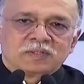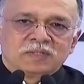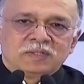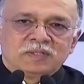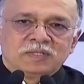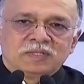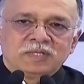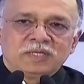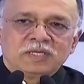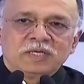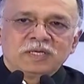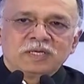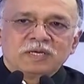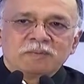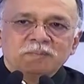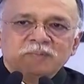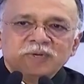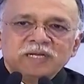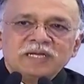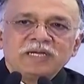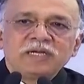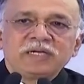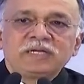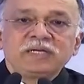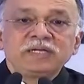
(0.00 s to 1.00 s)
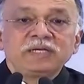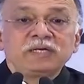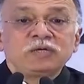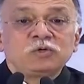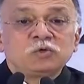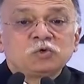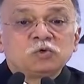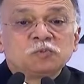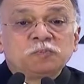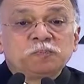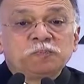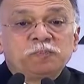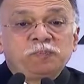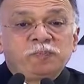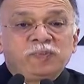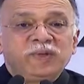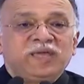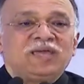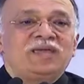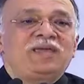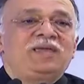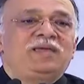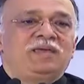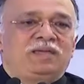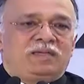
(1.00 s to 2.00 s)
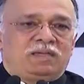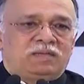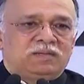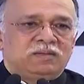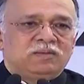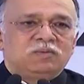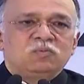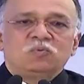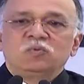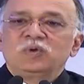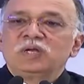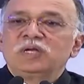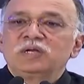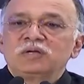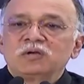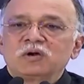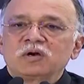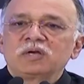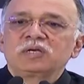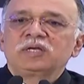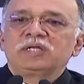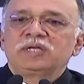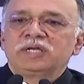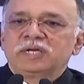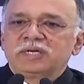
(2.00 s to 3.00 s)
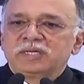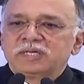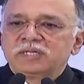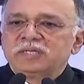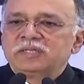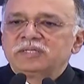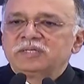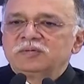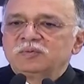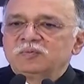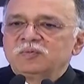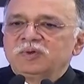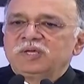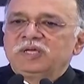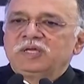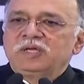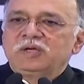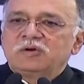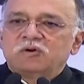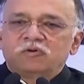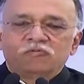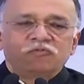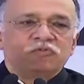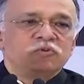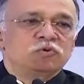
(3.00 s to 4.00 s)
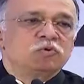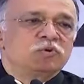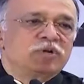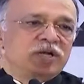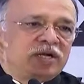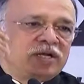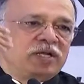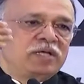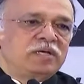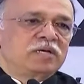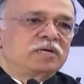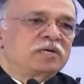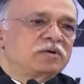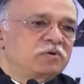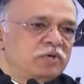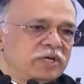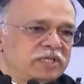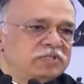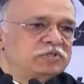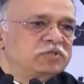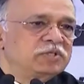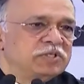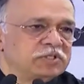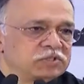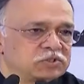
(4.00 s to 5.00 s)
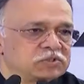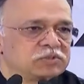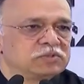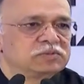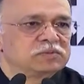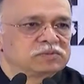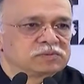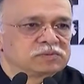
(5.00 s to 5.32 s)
the ability to pay will not get in the way of you getting a good education.